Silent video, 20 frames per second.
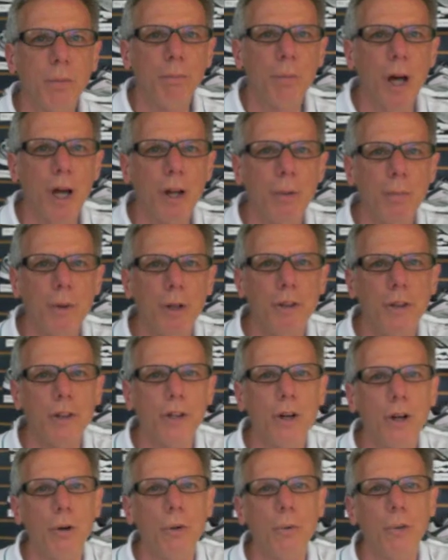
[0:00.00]
about a month
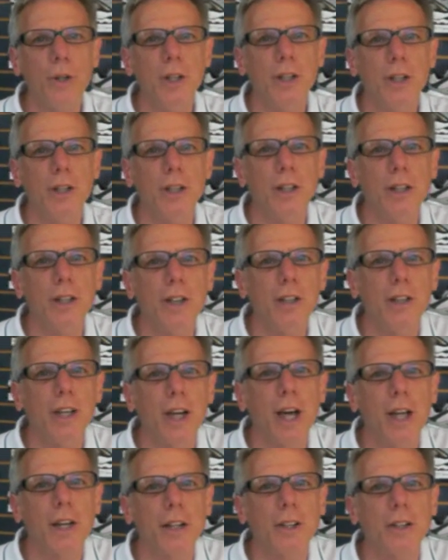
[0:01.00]
ago, we uh,
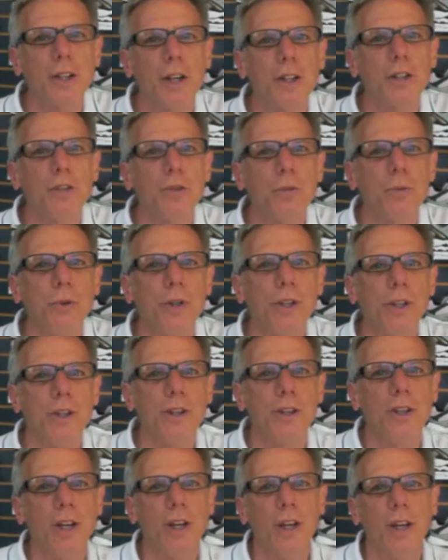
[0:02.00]
got in touch
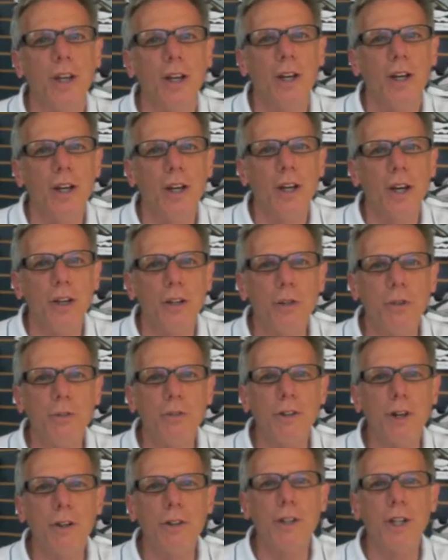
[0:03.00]
with a new
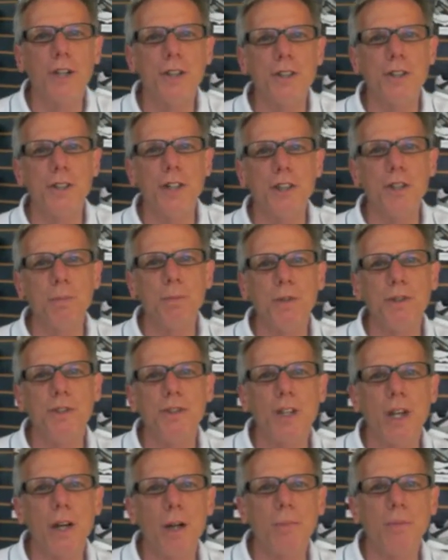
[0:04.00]
foundation that's been
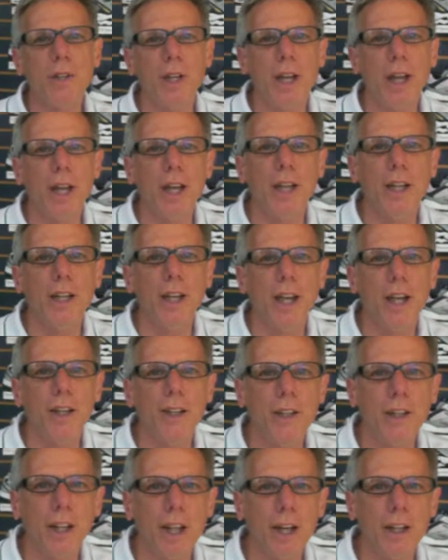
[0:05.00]
set up to aid
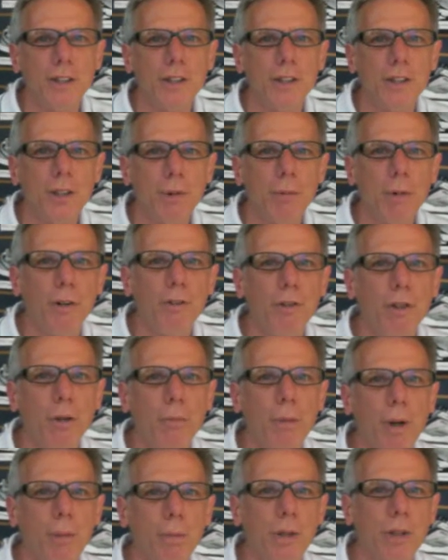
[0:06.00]
athletics in the Buffalo
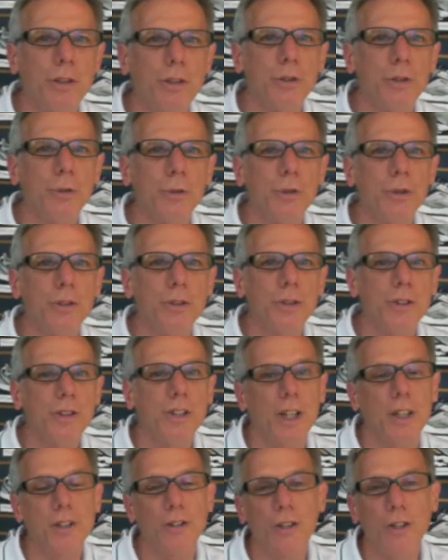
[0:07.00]
Public Schools. It's
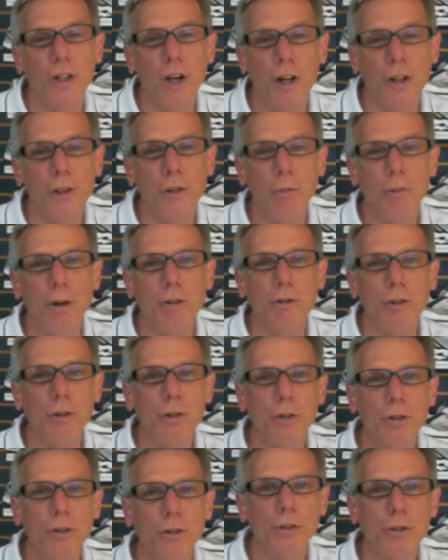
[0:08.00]
actually called the
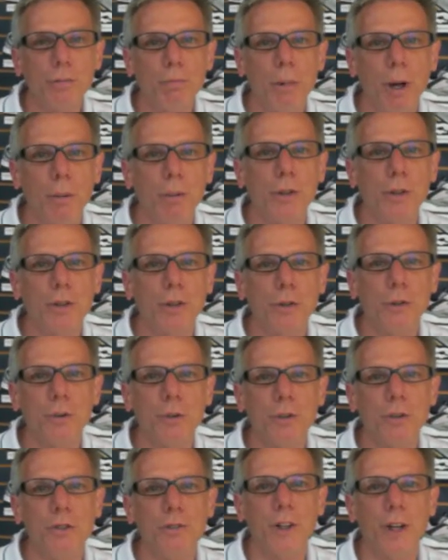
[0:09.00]
Buffalo Public
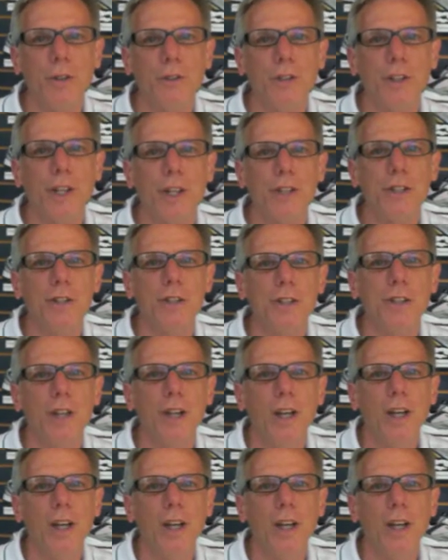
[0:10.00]
Schools Foundation.